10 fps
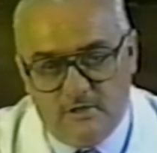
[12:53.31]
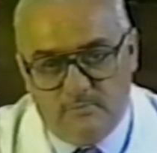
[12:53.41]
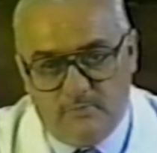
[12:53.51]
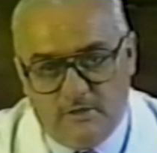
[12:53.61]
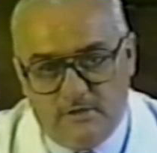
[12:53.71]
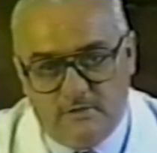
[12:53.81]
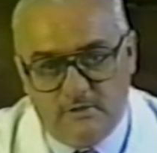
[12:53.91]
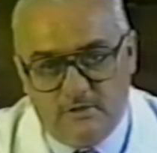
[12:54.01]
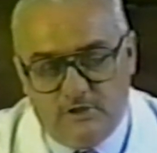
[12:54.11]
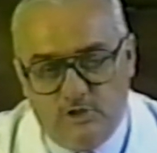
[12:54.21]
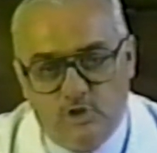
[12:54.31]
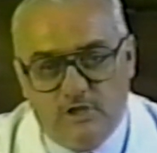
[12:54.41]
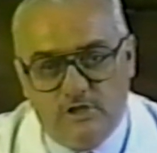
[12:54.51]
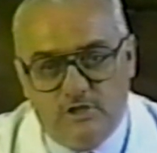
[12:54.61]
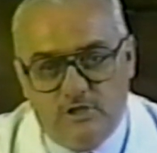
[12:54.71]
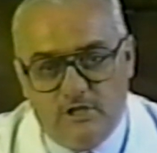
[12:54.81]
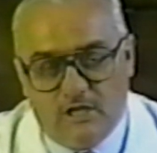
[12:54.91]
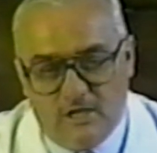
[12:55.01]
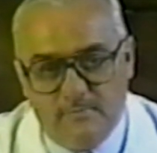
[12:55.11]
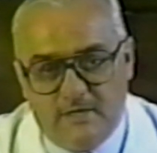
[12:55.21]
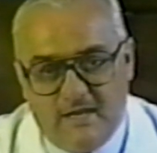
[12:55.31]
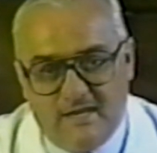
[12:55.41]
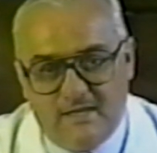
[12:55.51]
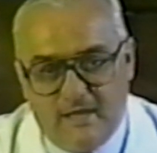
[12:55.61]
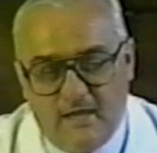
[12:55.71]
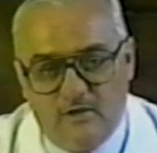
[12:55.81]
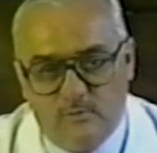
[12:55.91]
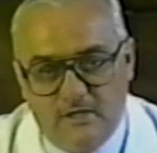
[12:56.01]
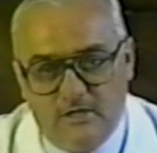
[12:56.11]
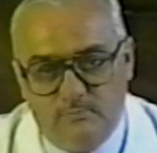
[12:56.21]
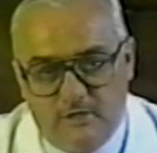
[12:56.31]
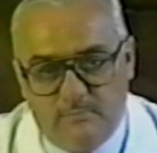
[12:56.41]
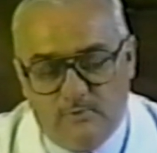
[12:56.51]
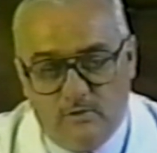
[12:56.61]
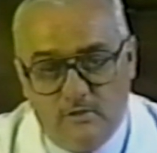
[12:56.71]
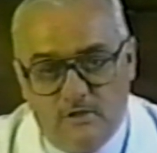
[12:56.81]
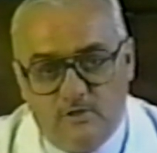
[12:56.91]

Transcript: But you can eliminate gangrene in people